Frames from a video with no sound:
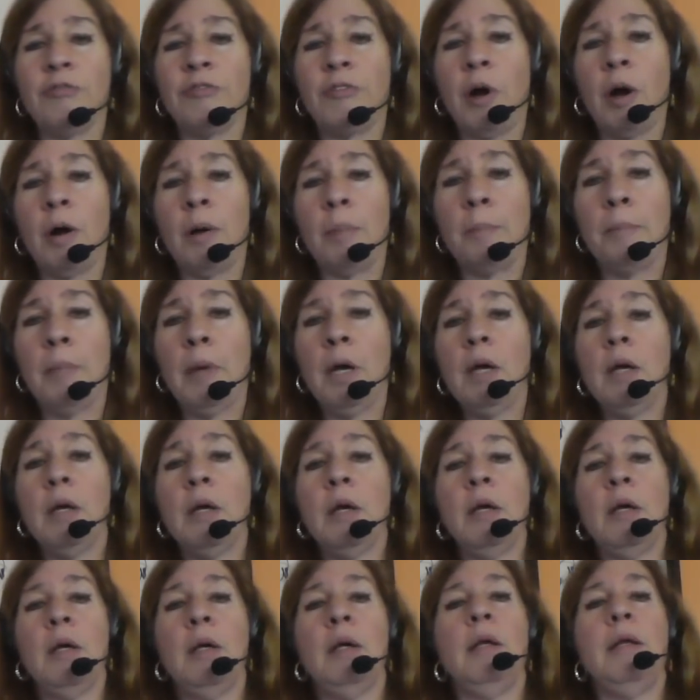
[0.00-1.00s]
from
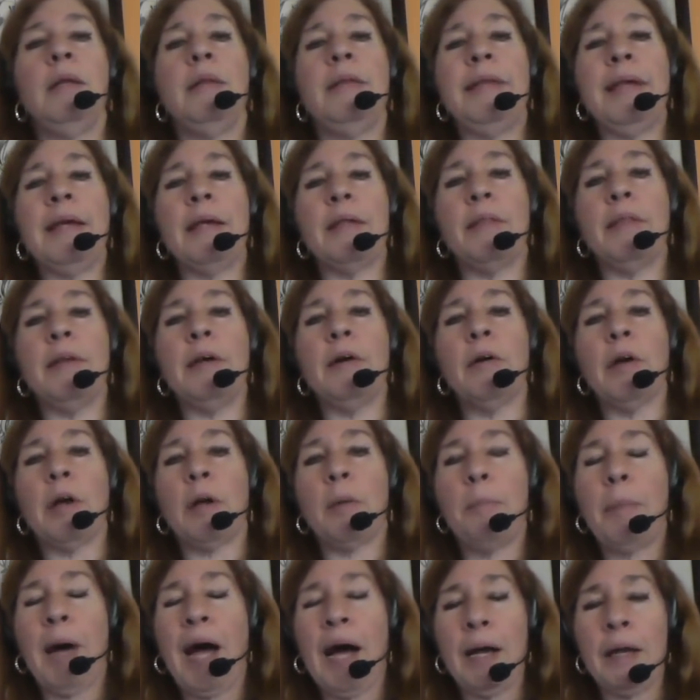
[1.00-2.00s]
the etheric
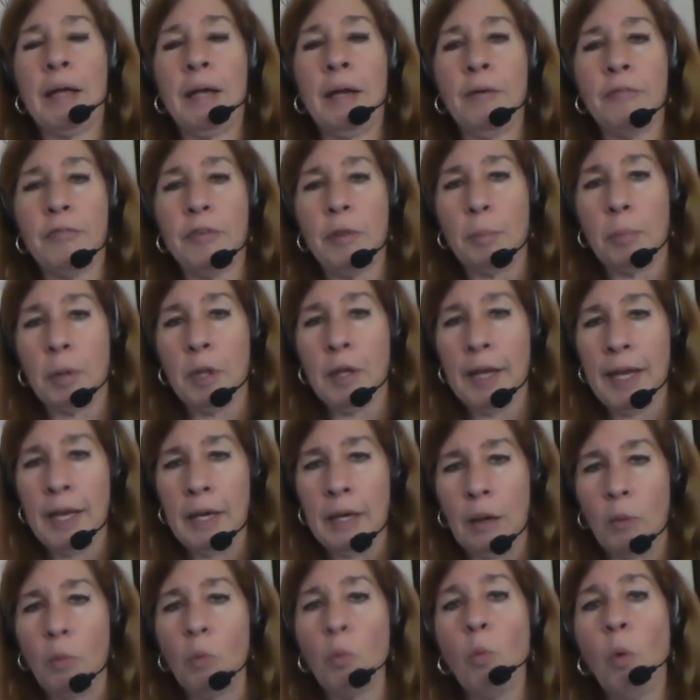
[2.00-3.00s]
body of the
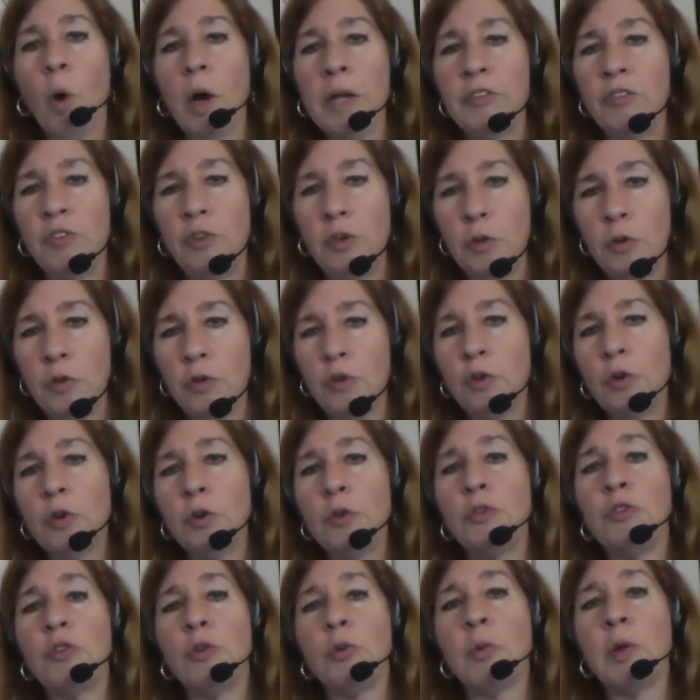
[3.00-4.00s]
planet. What do you
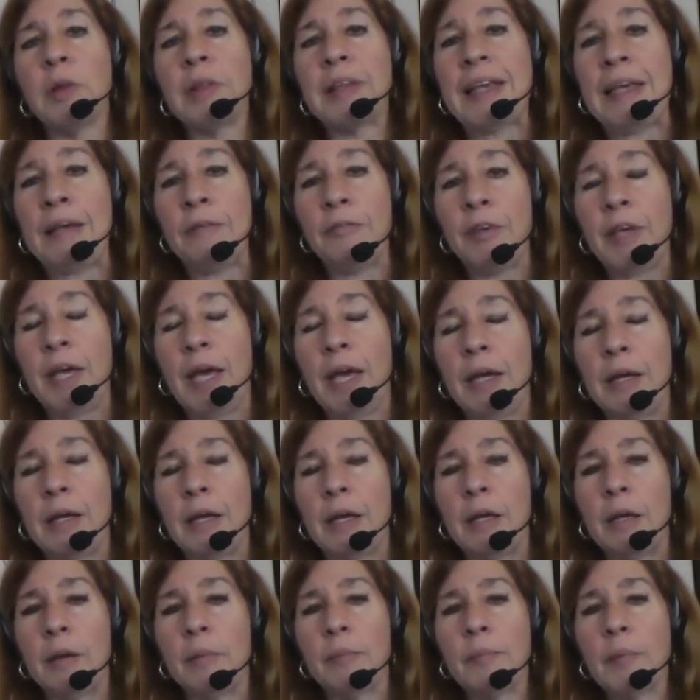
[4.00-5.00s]
do to alleviate
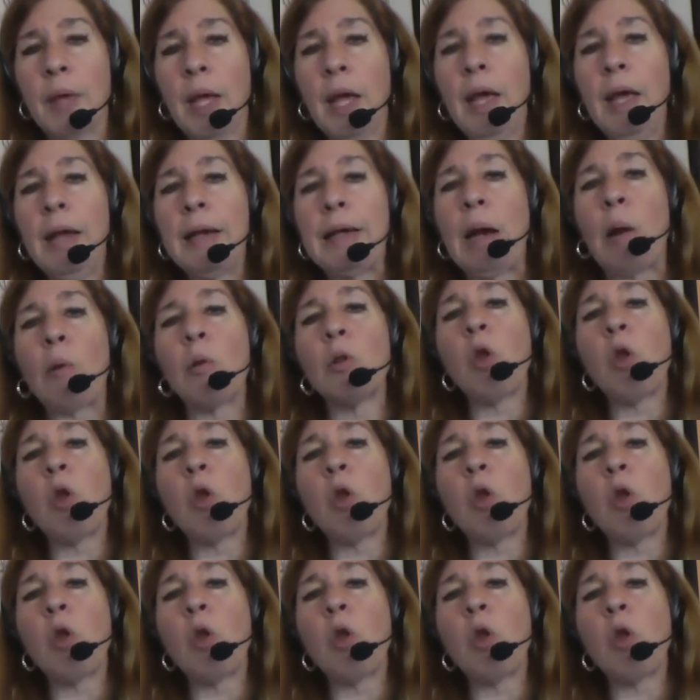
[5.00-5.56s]
it? Now,